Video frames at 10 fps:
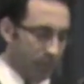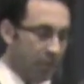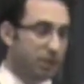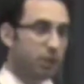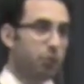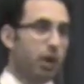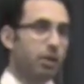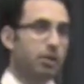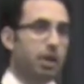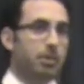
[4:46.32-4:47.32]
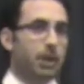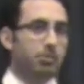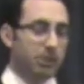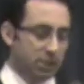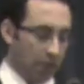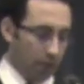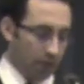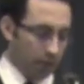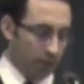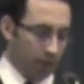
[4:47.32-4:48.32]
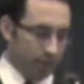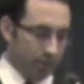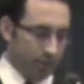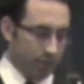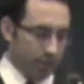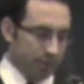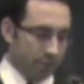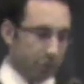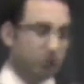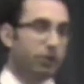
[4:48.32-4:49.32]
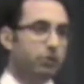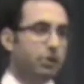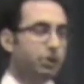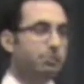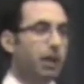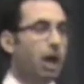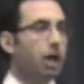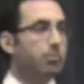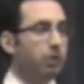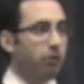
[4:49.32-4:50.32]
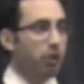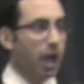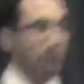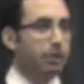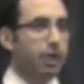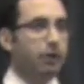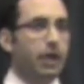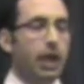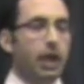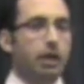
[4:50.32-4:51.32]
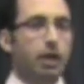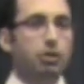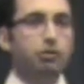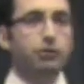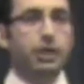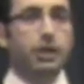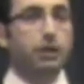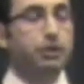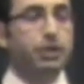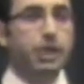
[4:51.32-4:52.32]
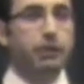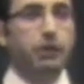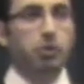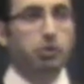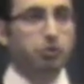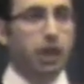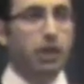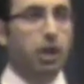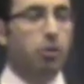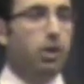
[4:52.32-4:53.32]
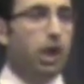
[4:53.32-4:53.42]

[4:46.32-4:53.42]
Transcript: I did well, but I missed out on a lot because I was several years behind in my vocabulary and I couldn't really hear the TV or the radio.